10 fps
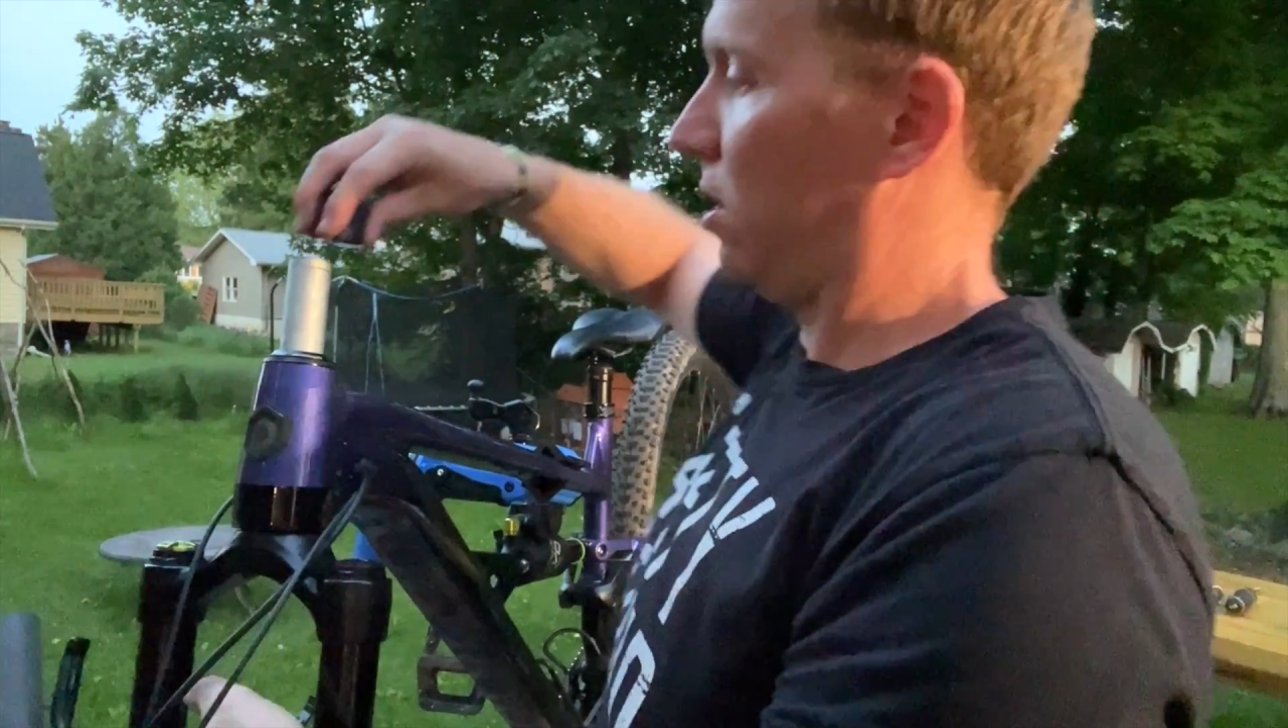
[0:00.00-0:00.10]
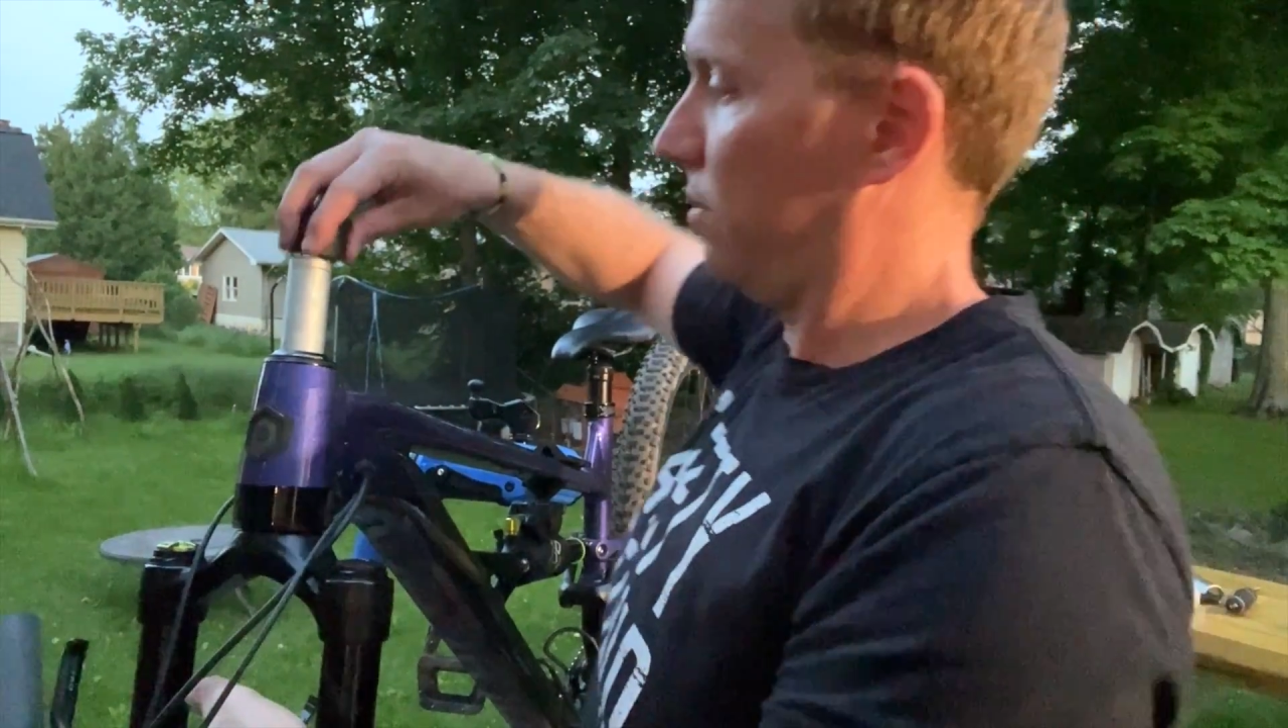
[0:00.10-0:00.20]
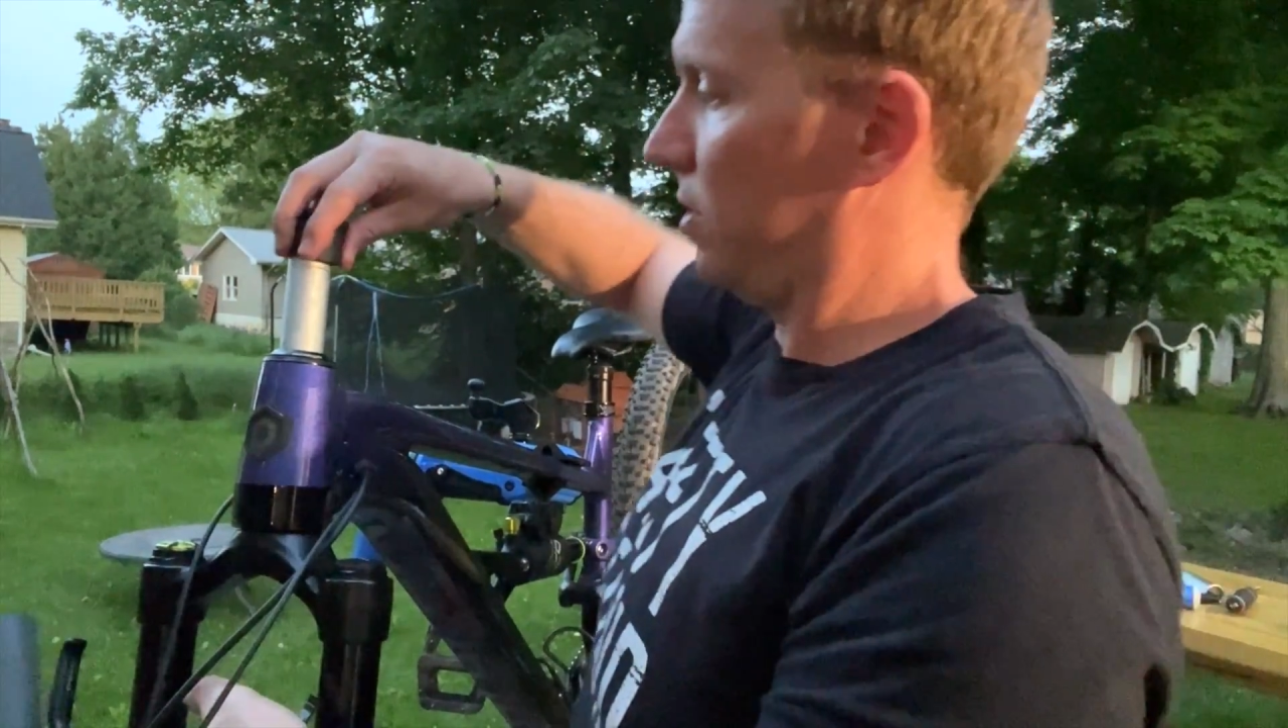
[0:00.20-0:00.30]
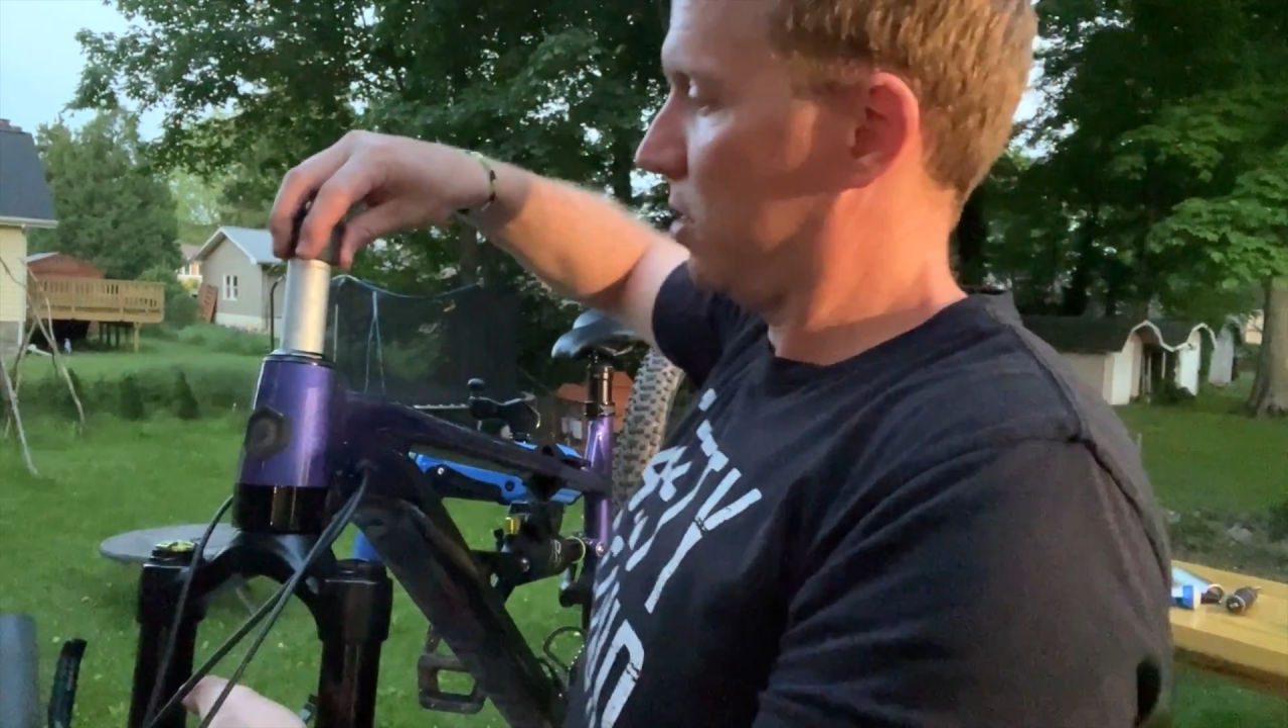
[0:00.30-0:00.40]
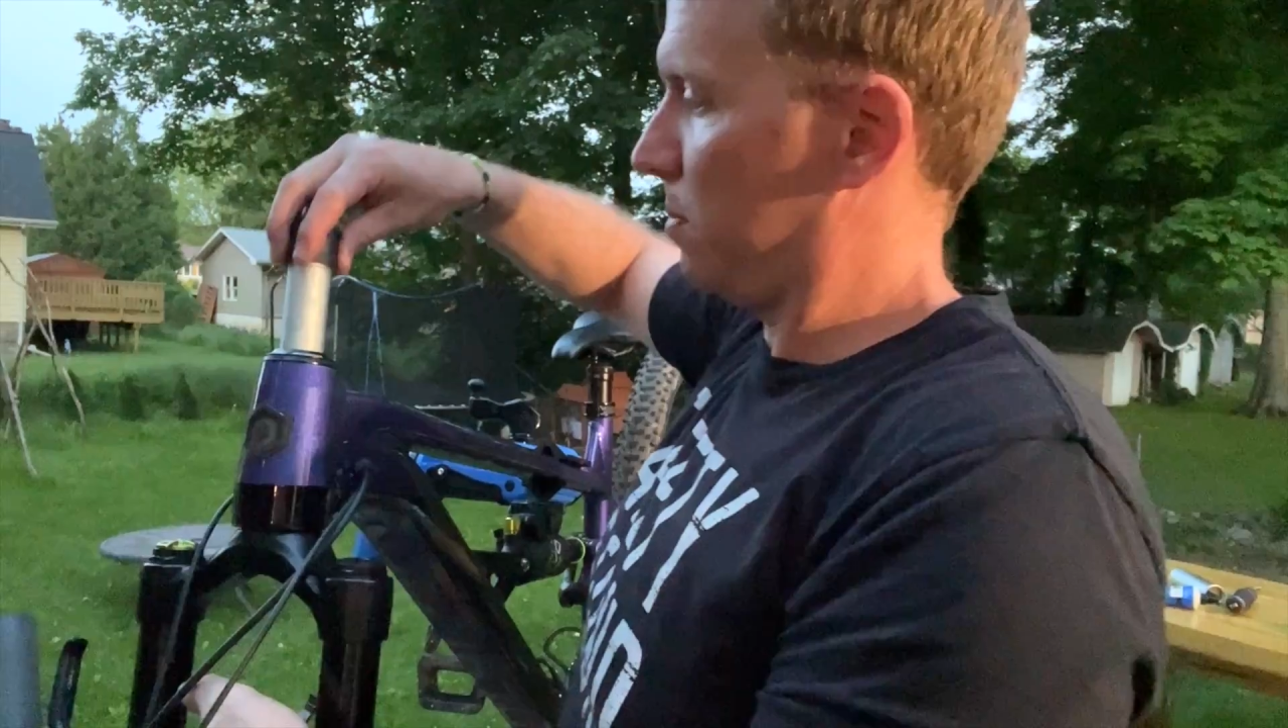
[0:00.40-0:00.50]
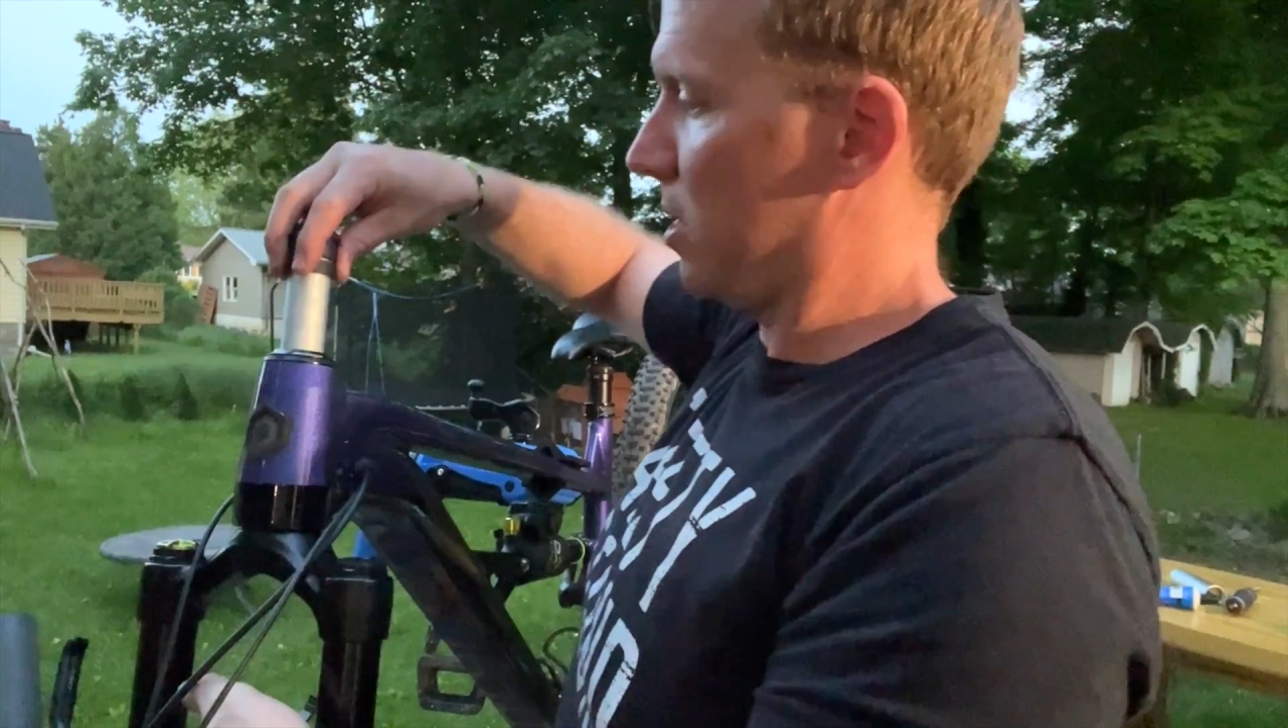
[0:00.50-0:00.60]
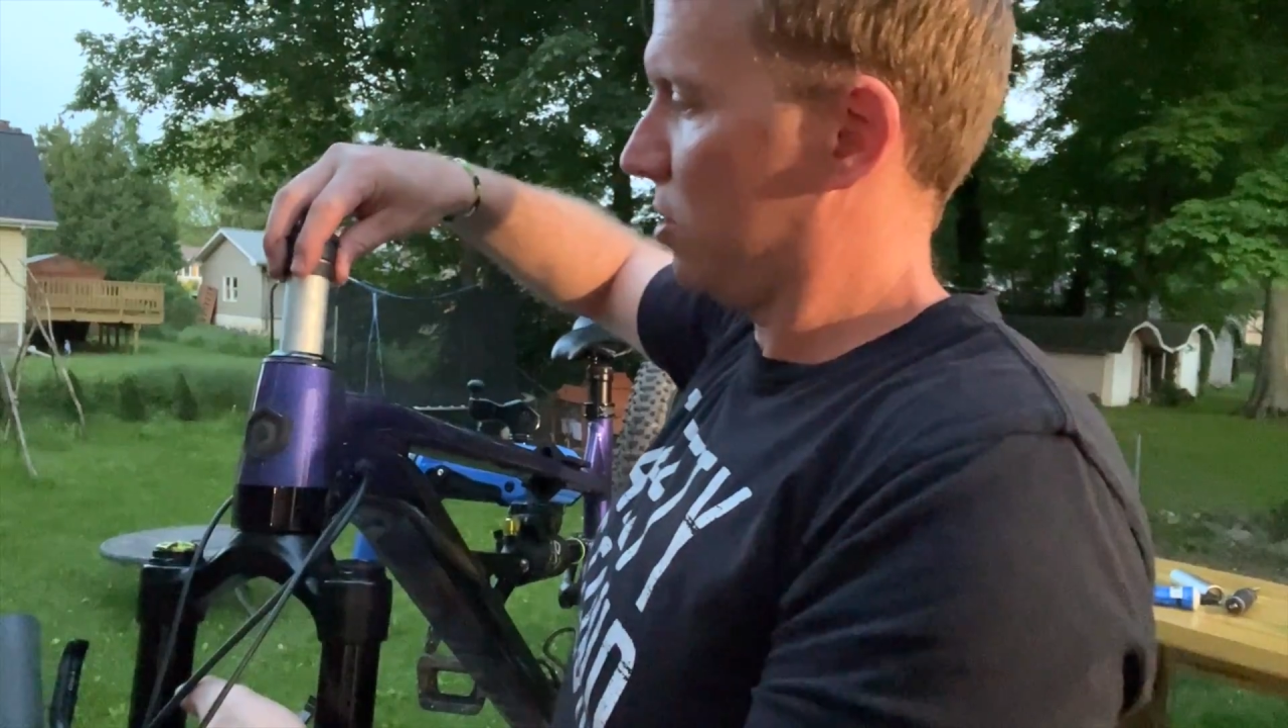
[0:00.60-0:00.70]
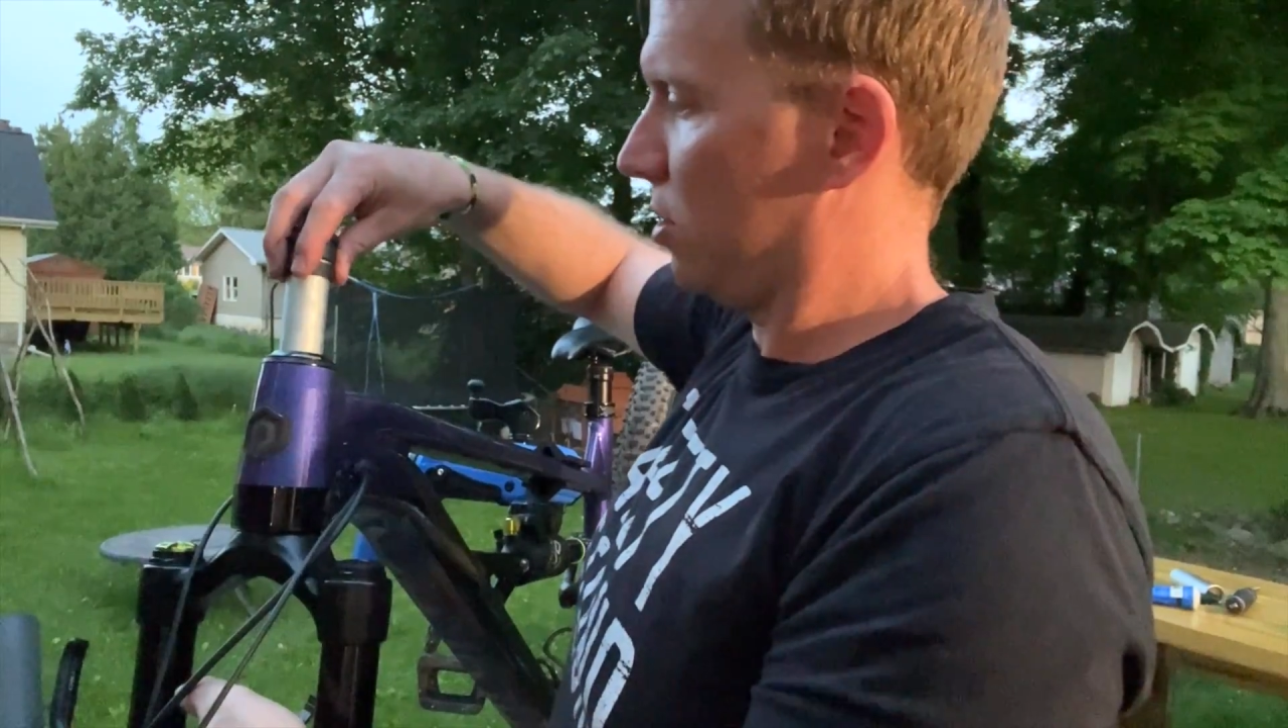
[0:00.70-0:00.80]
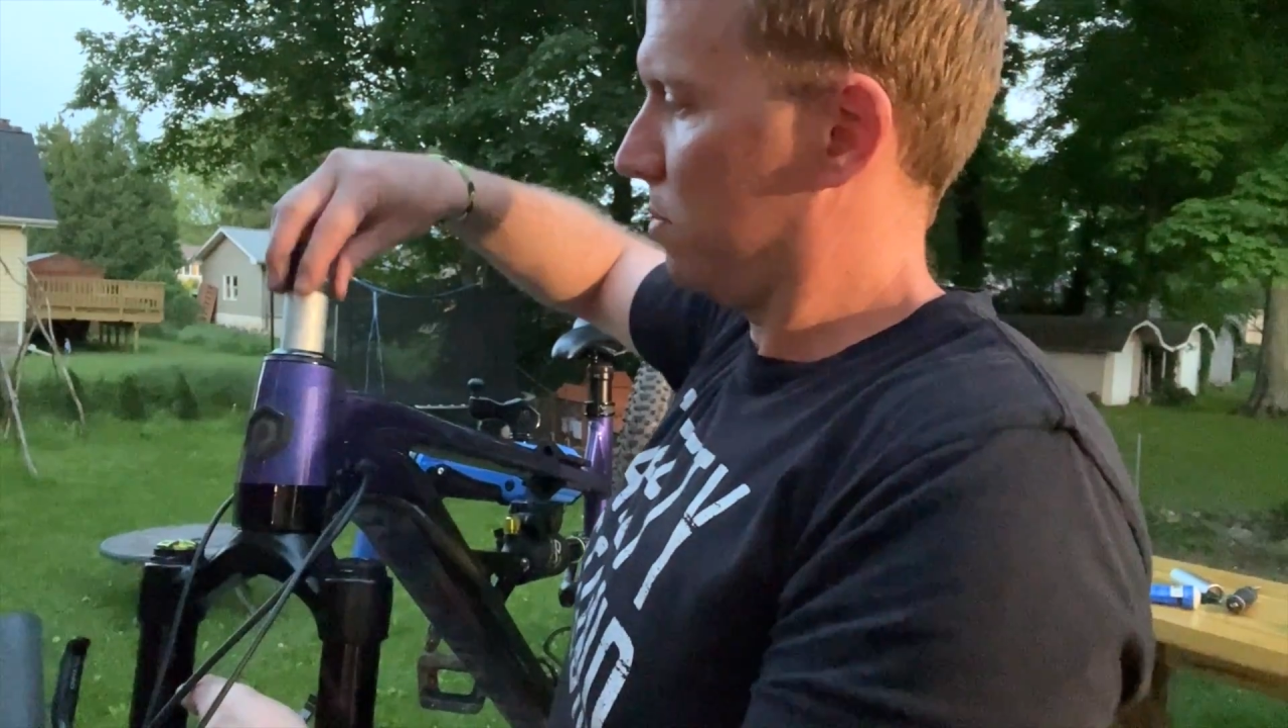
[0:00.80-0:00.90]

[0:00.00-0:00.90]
of these spacers